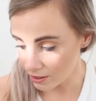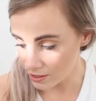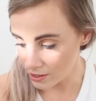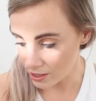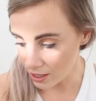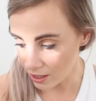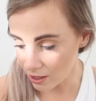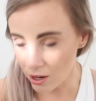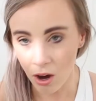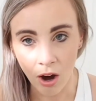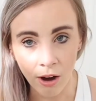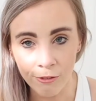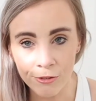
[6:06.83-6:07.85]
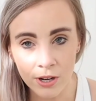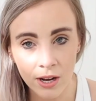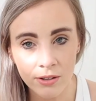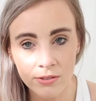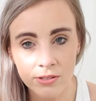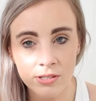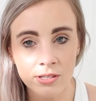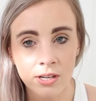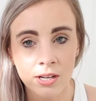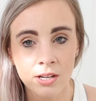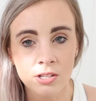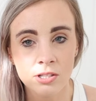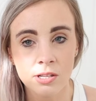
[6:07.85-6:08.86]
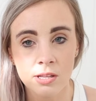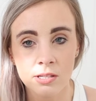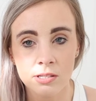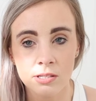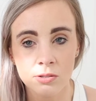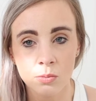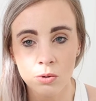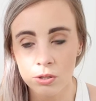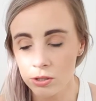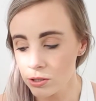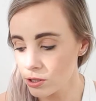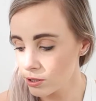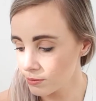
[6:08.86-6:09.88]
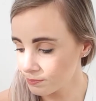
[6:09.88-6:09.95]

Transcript: it's like half rounds. So this is wood.